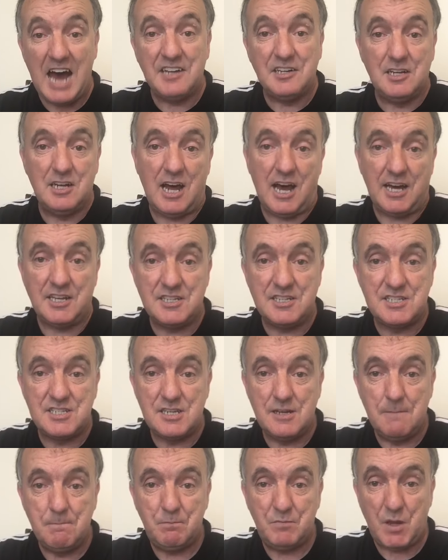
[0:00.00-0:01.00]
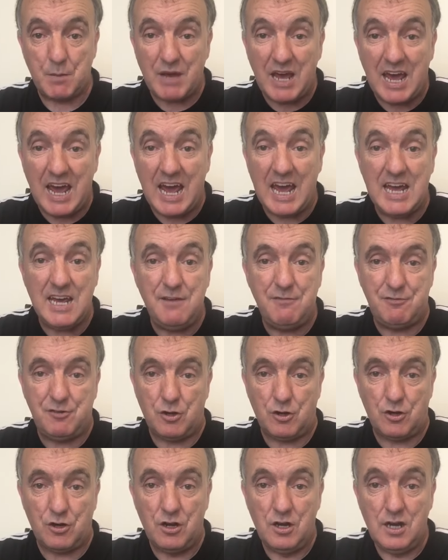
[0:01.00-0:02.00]
analyse the
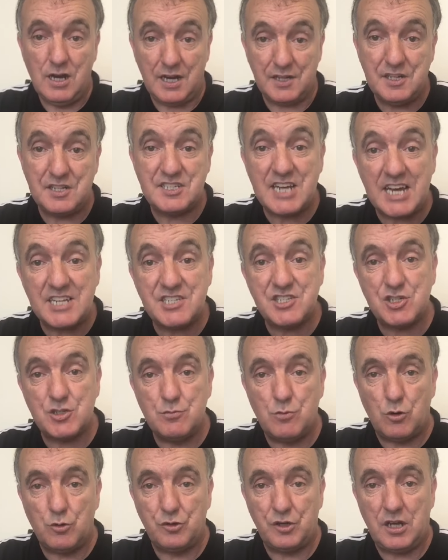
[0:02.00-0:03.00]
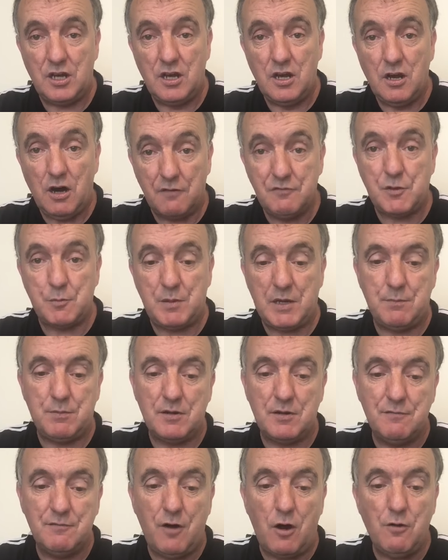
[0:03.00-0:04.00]
behaviour and the testimony of the people
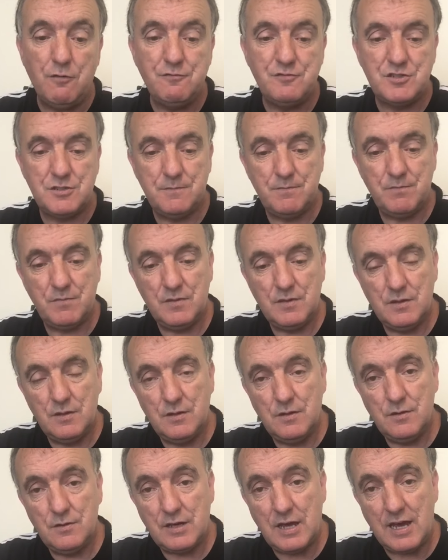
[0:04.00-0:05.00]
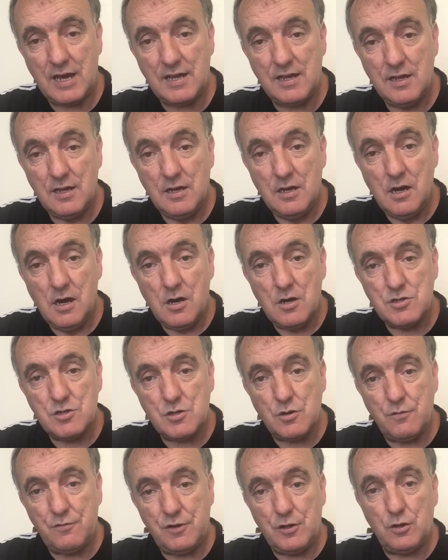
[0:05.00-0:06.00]
involved. Okay?
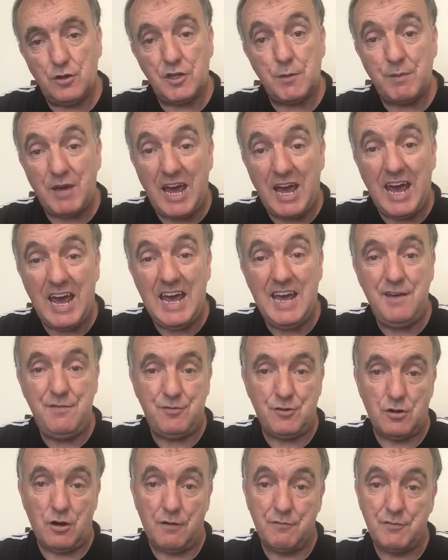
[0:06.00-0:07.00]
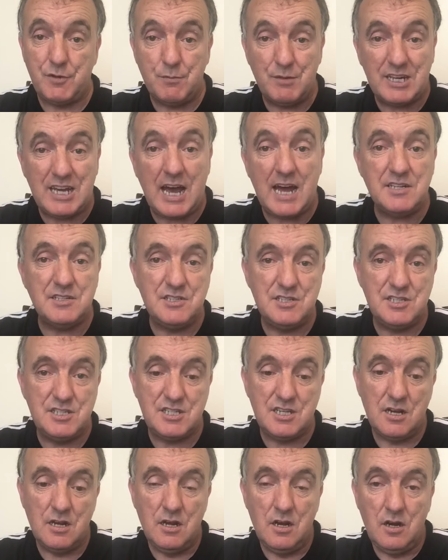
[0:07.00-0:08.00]
So if you look at the behaviour of the
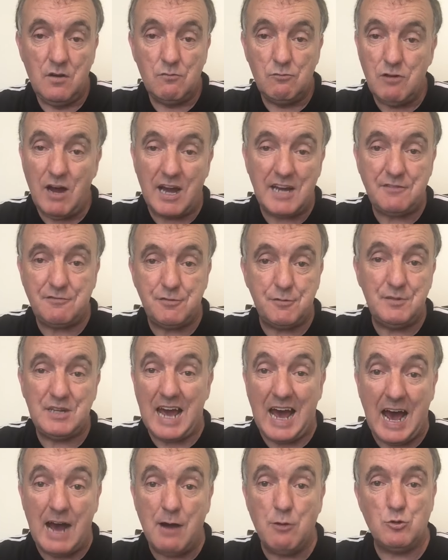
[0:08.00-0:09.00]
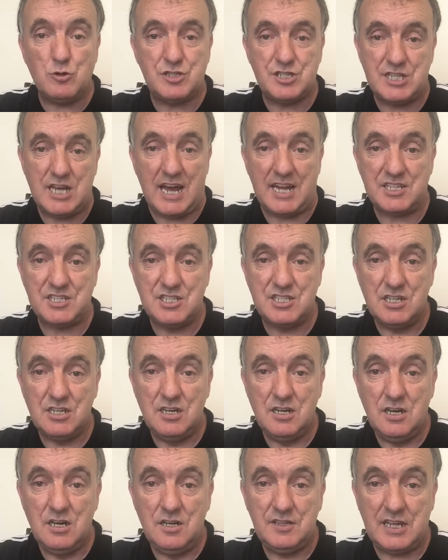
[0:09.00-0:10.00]
McCanns, right from the outset,
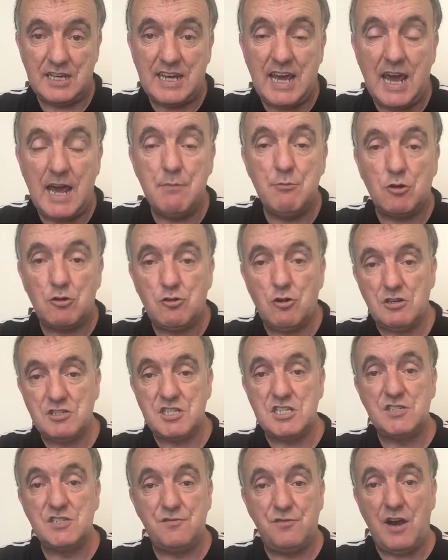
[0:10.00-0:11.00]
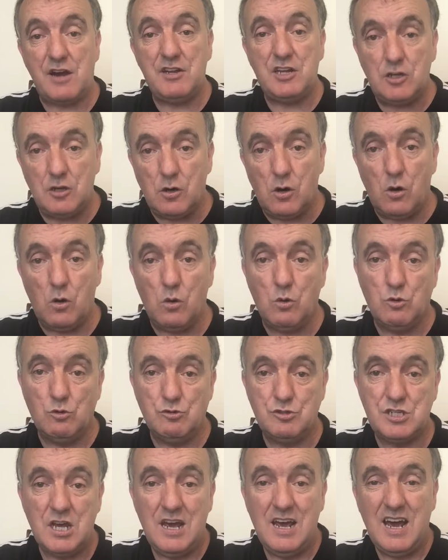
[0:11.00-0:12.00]
they came across as very
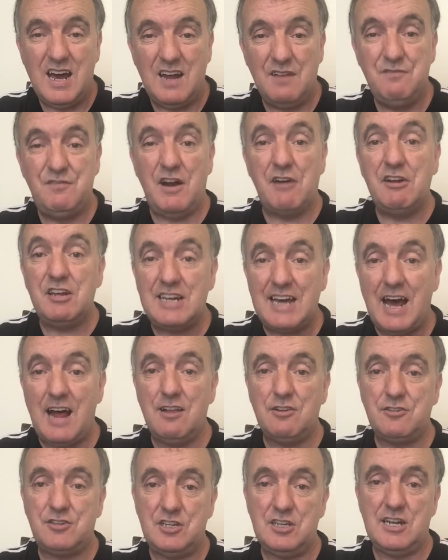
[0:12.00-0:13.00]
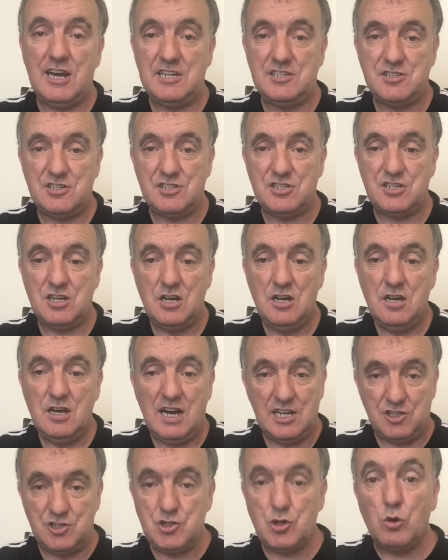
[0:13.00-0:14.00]
cold and very calculated
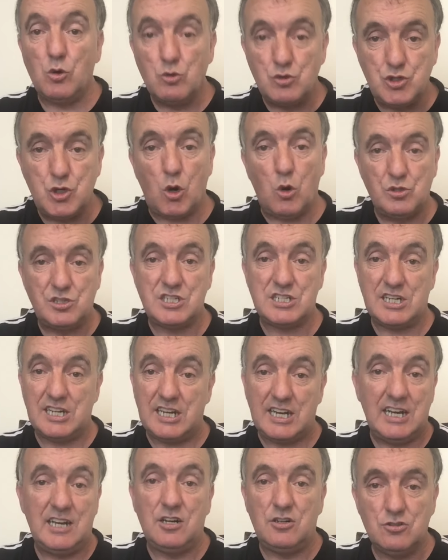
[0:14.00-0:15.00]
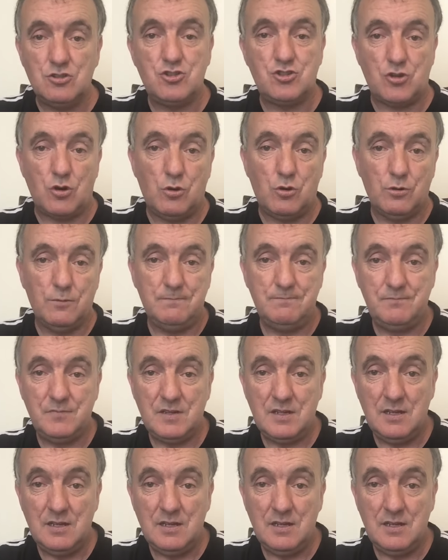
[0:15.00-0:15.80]
and so totally in control.